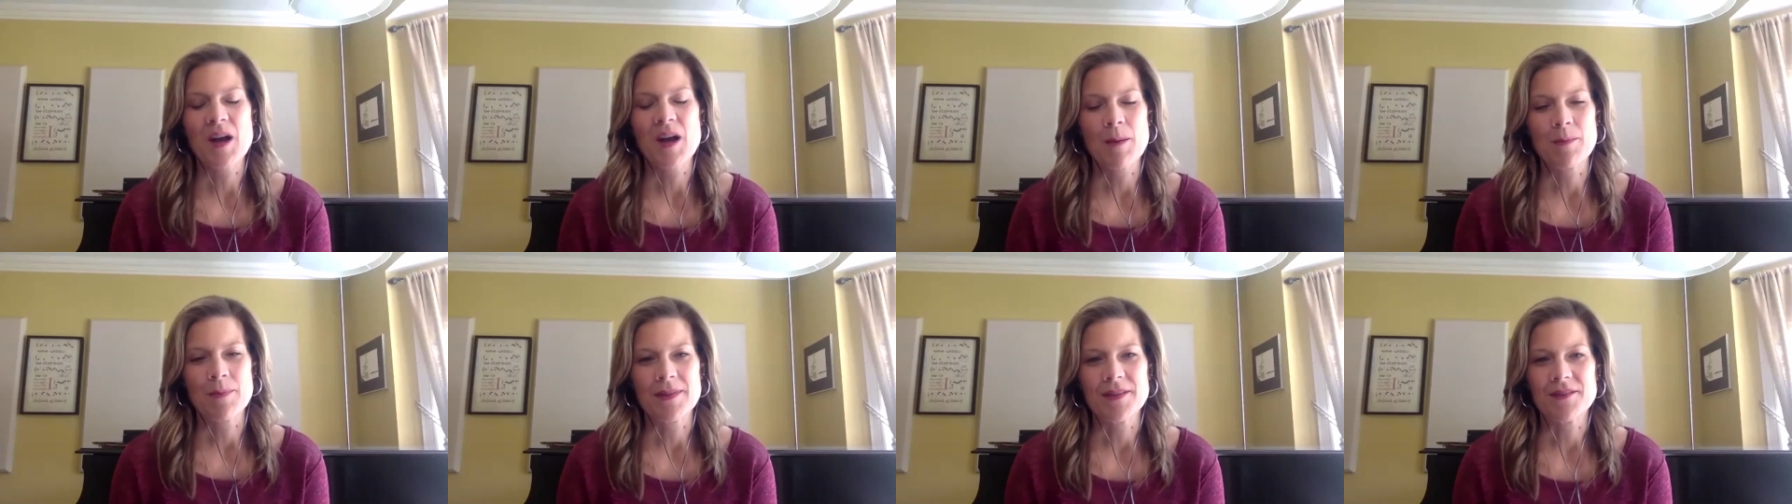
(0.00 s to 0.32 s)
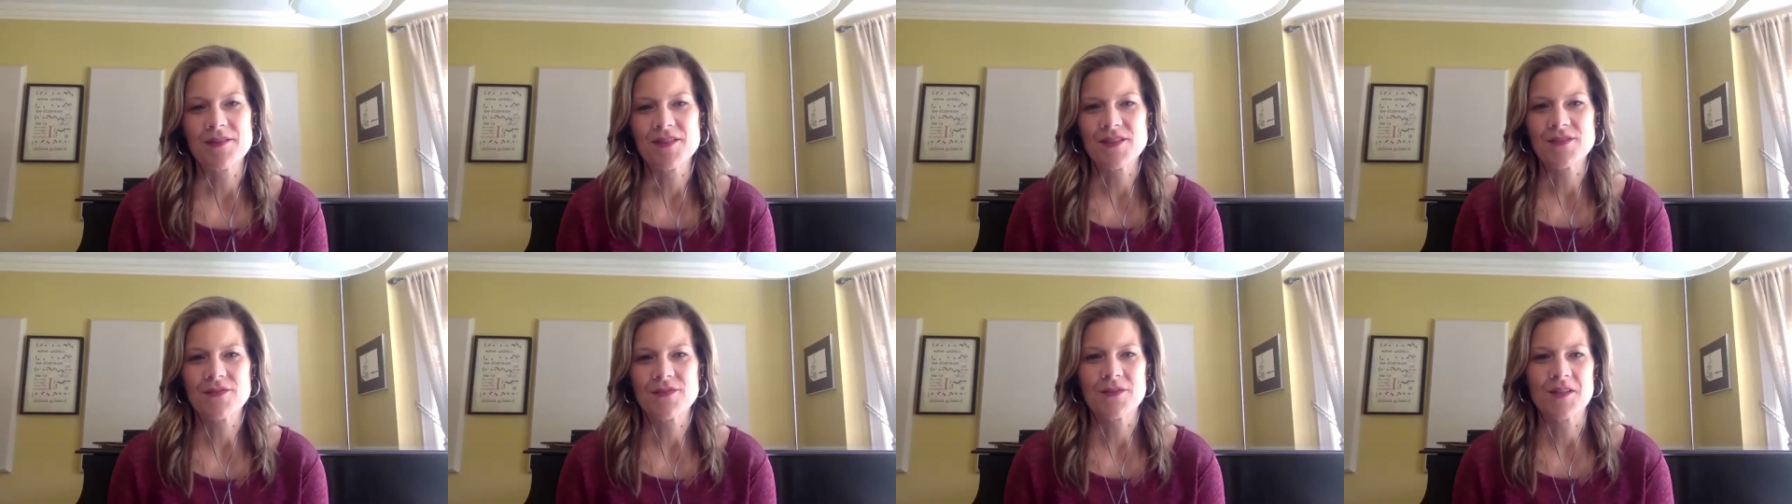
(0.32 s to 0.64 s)
couple
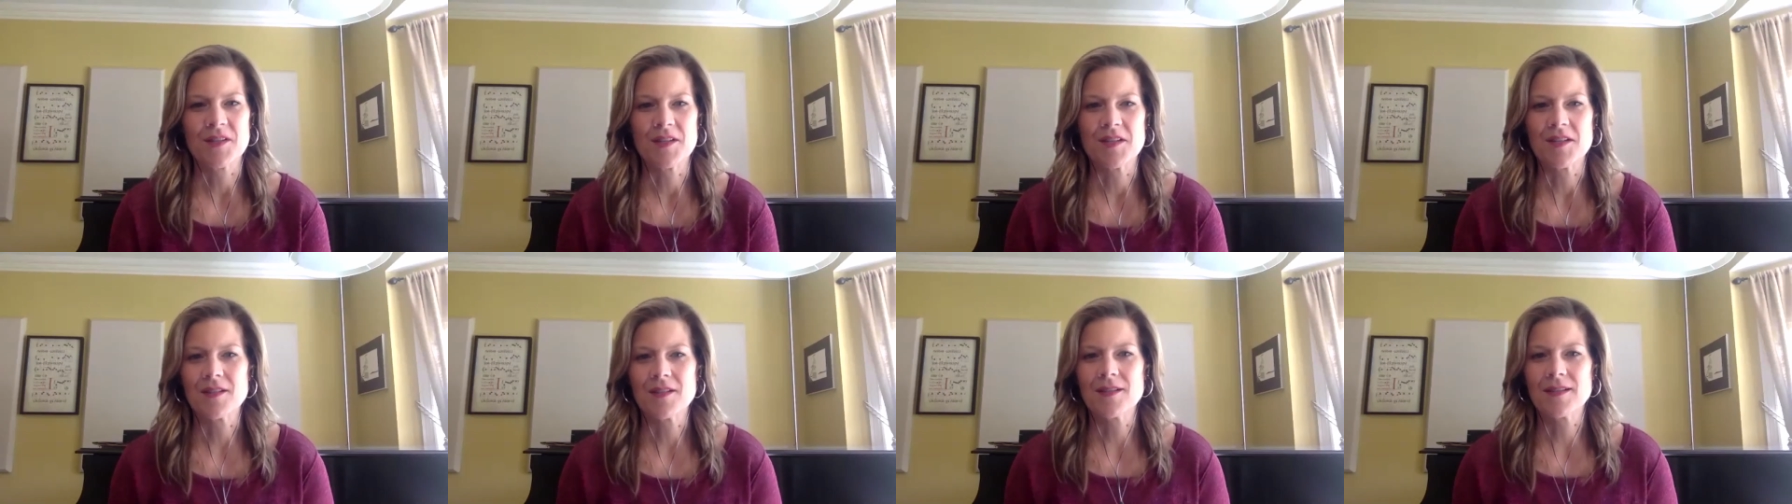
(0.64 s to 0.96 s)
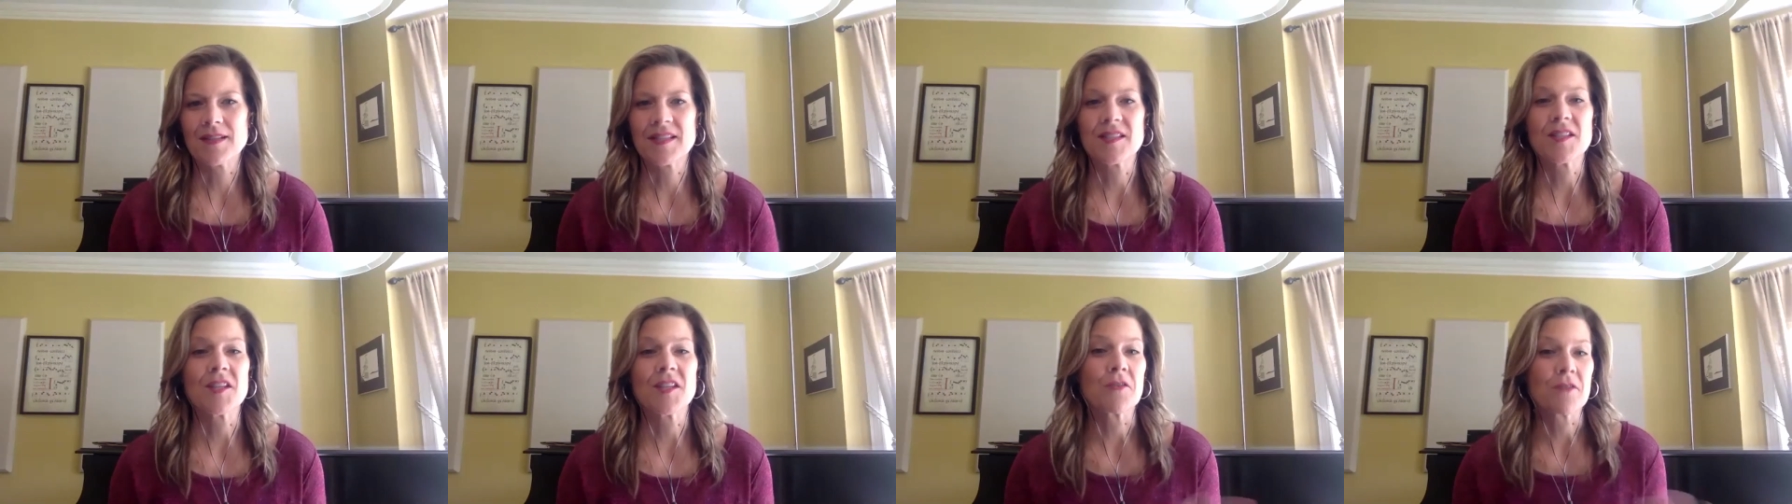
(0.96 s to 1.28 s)
of different
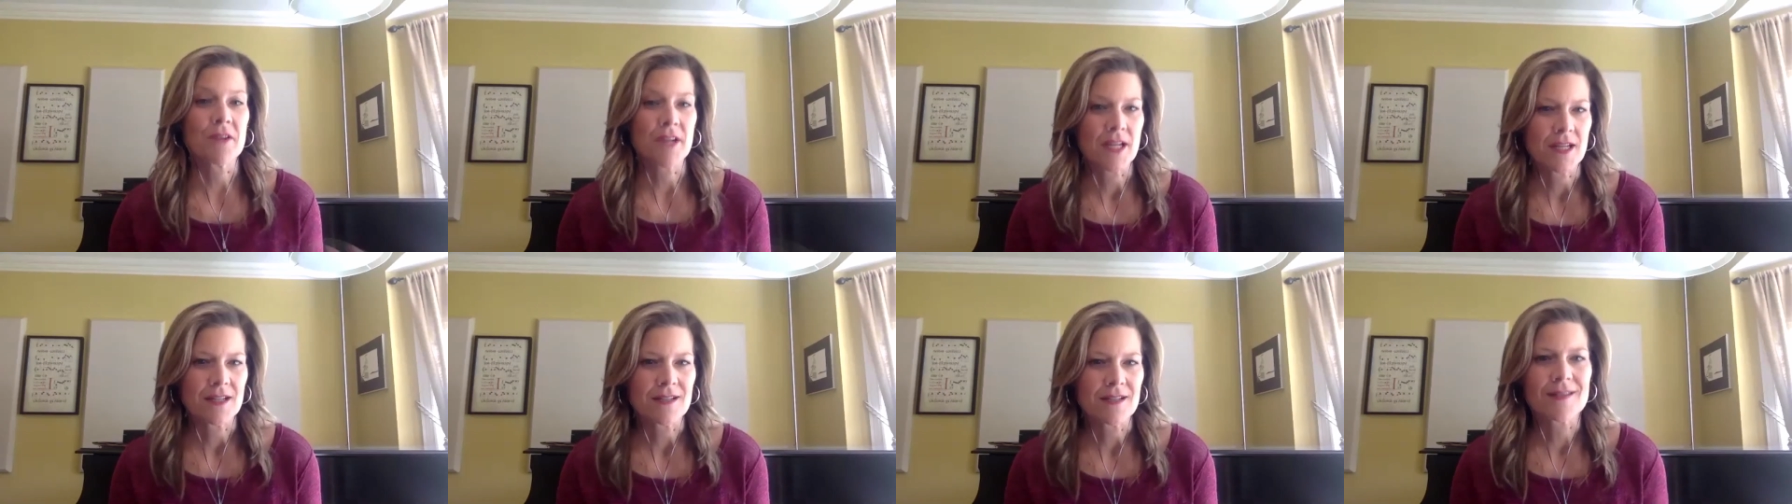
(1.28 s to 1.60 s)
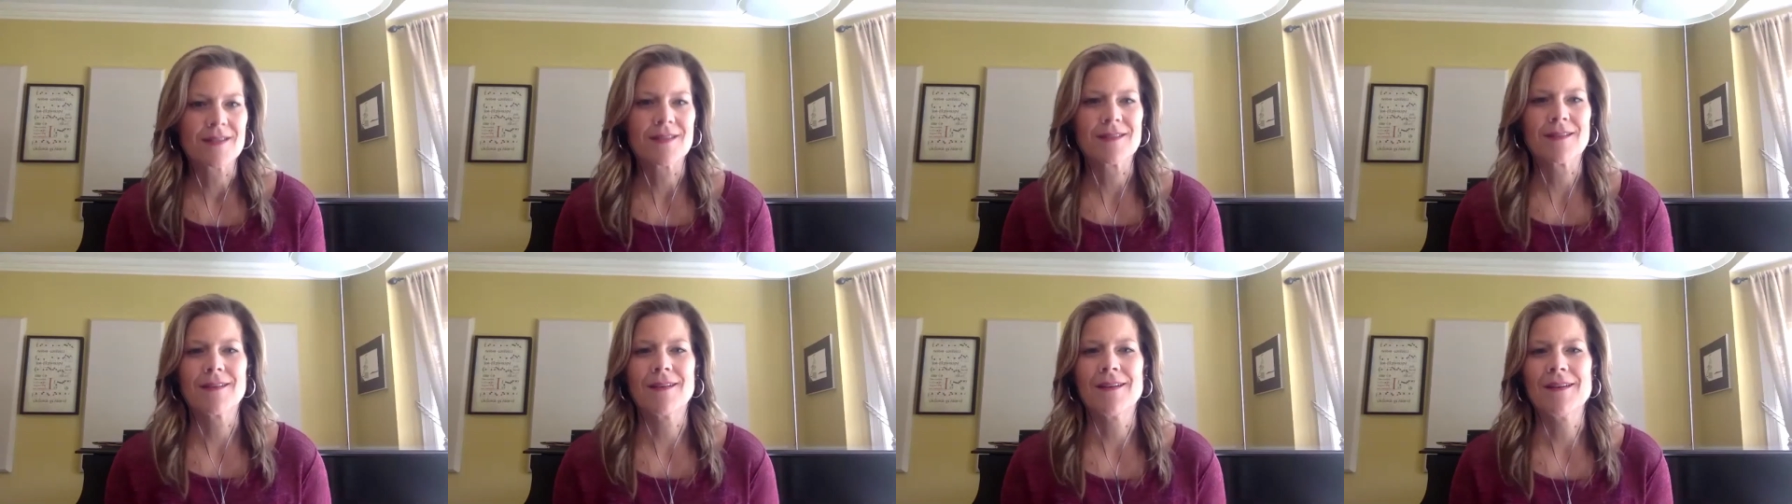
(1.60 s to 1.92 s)

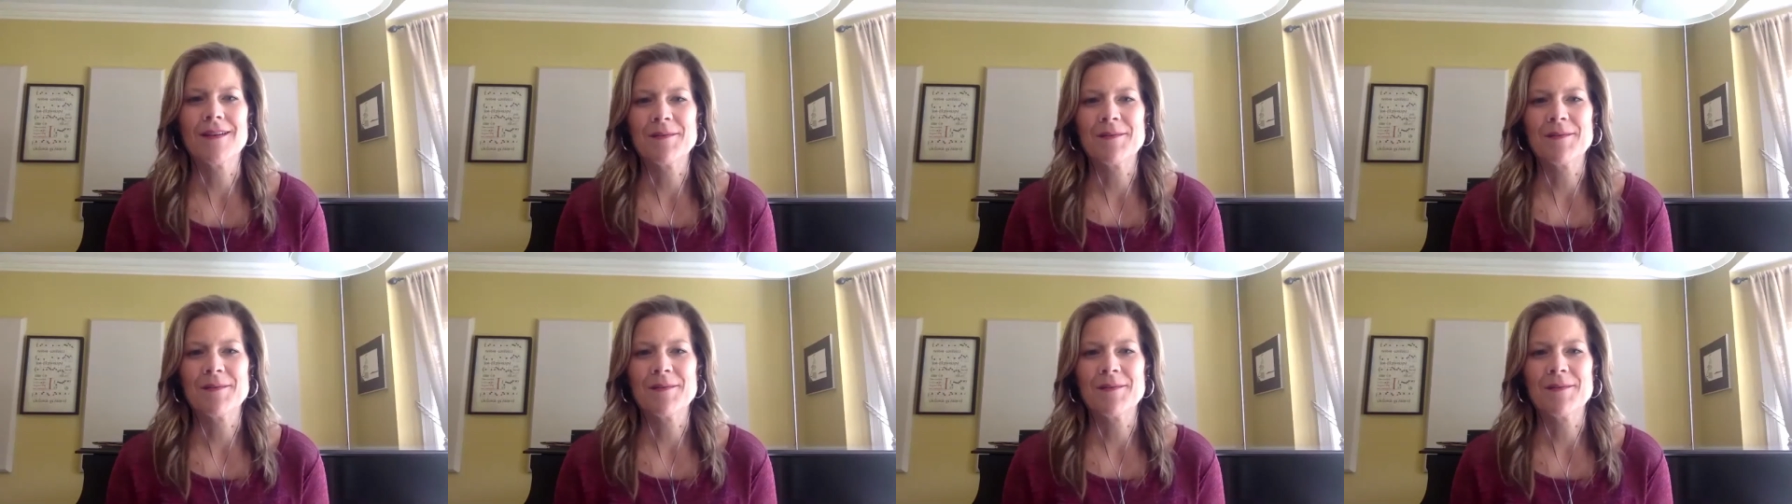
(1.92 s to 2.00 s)
series.